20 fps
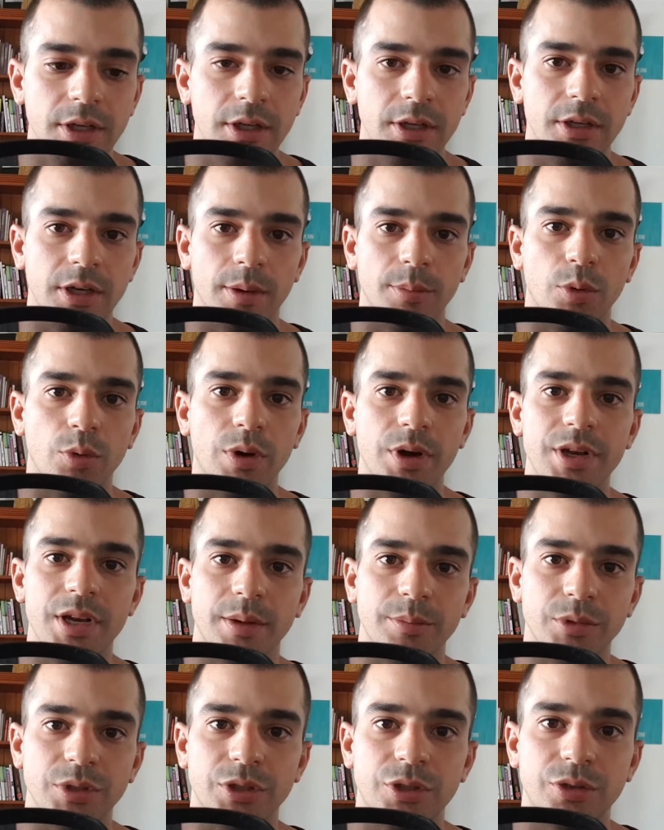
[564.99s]
Number one.
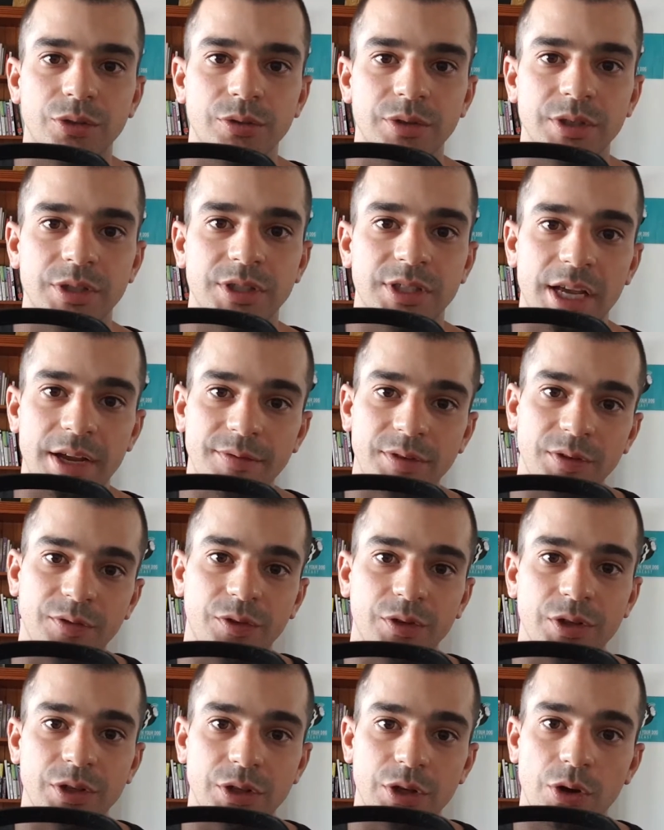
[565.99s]
Number two is safety for
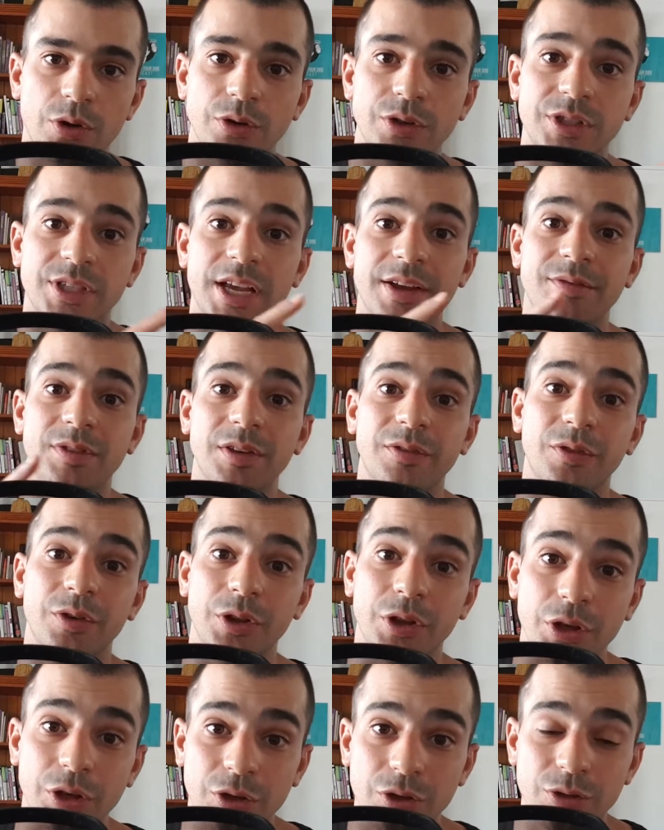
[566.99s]
the dog, safety for the
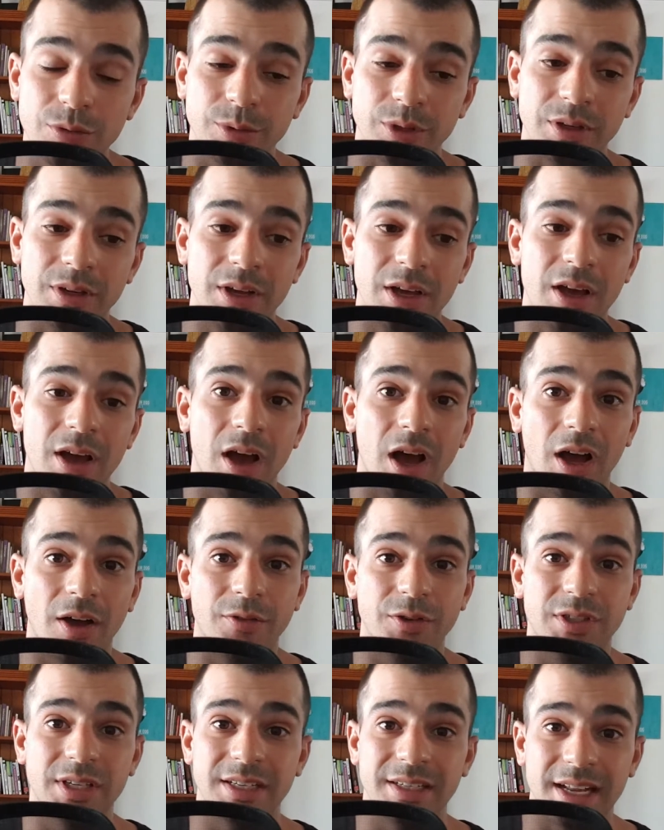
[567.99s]
human. I've
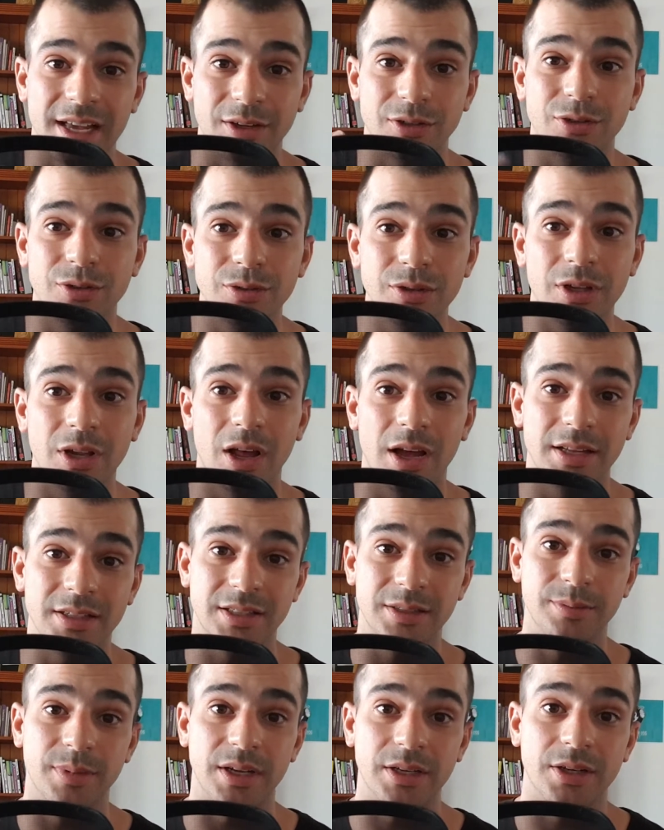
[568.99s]
seen now 2 clients
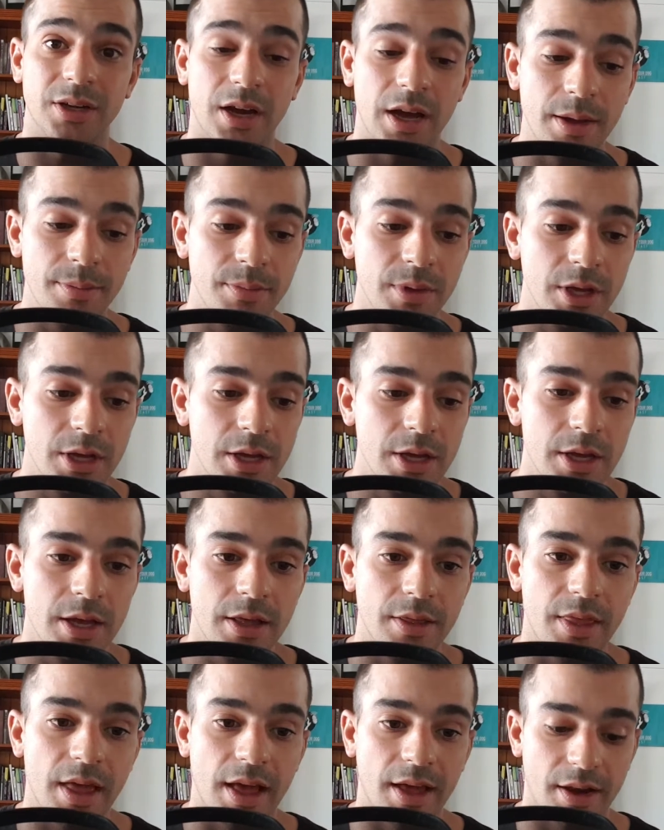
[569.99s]
in my time
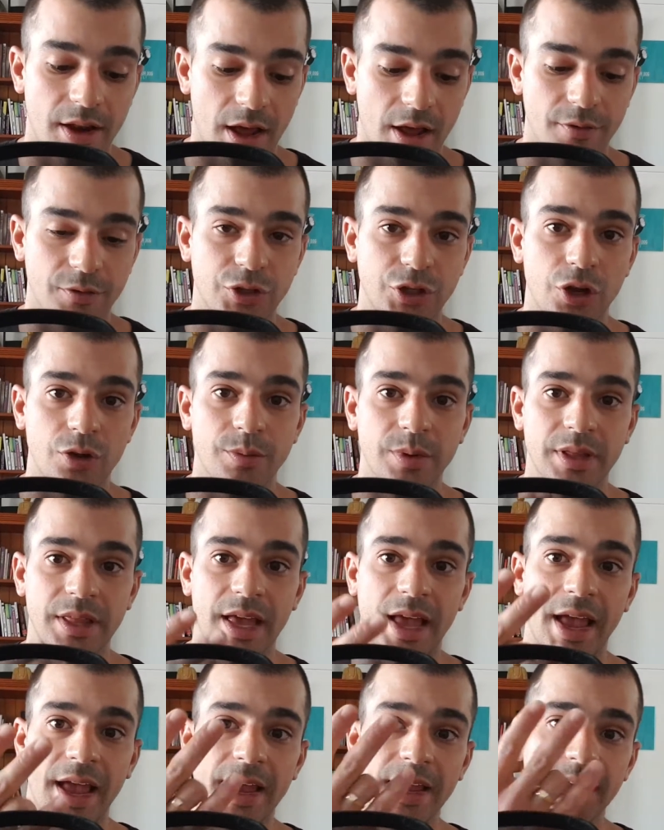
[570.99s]
that have showed me their
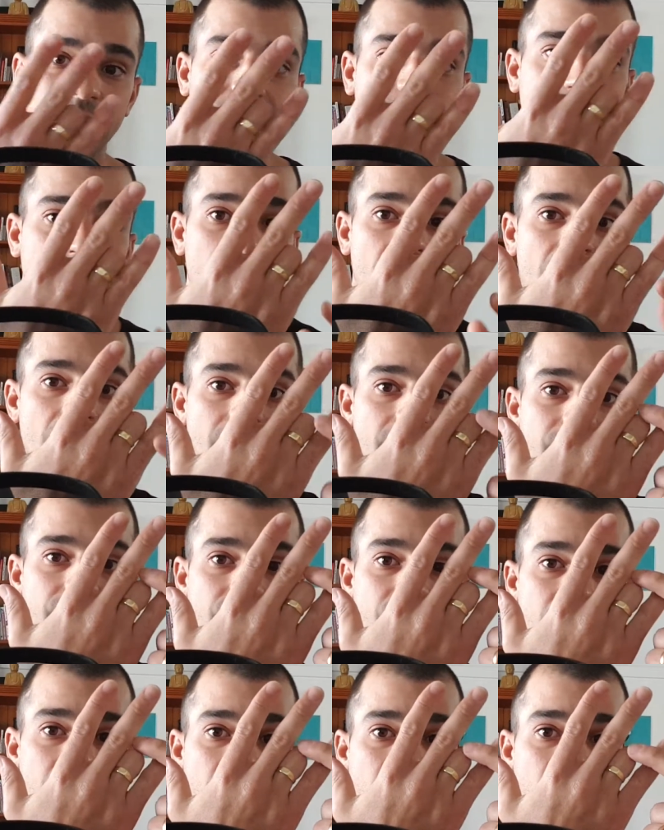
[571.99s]
hand and they have
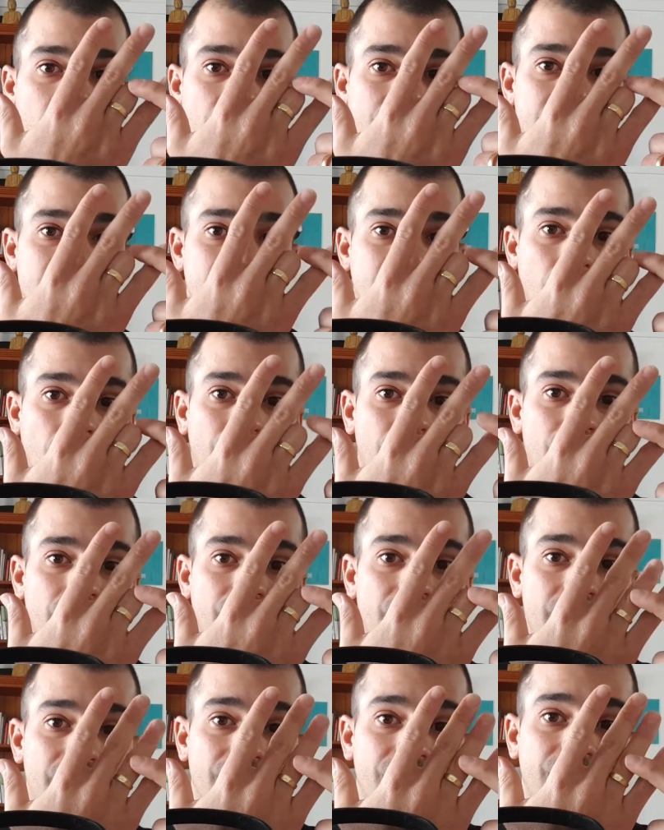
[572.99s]
lost the top of
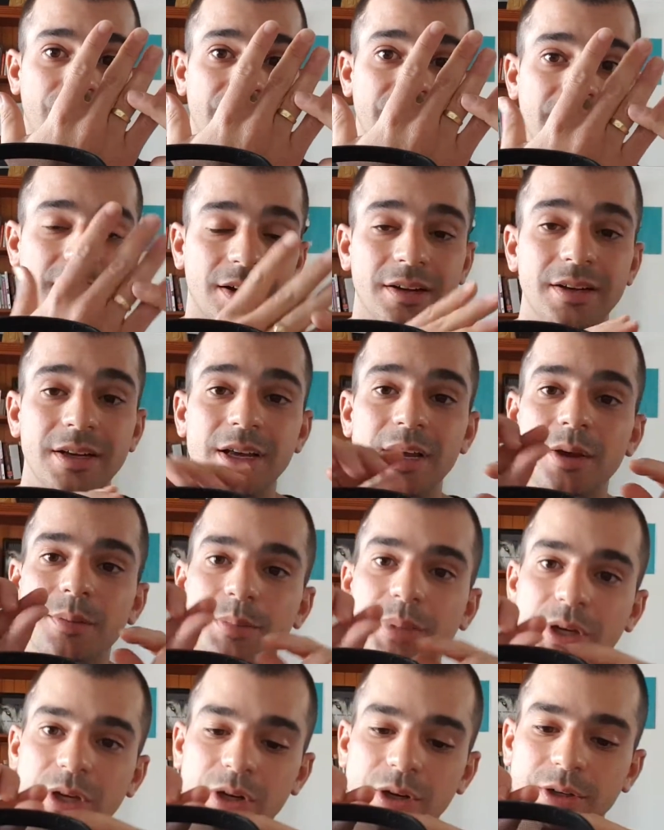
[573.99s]
their finger
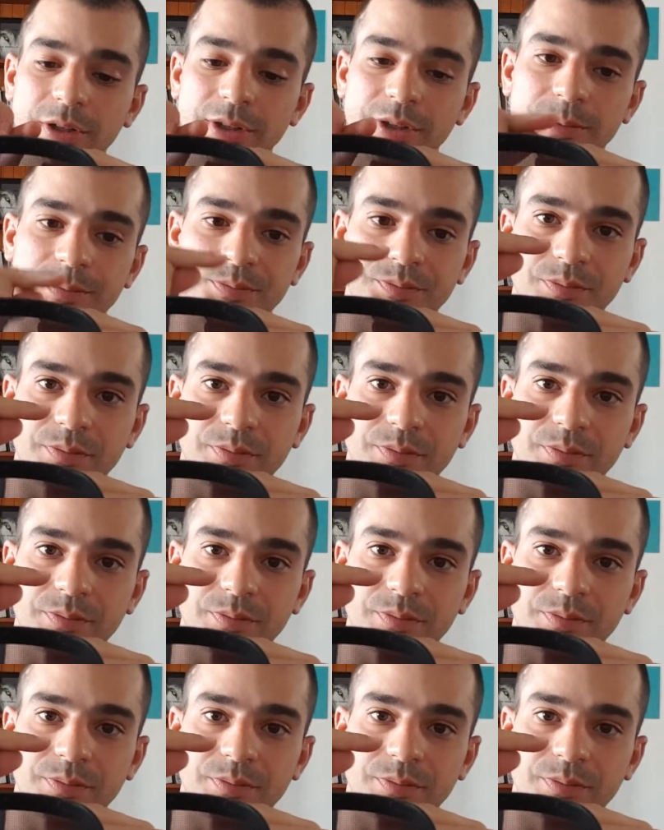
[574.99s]
because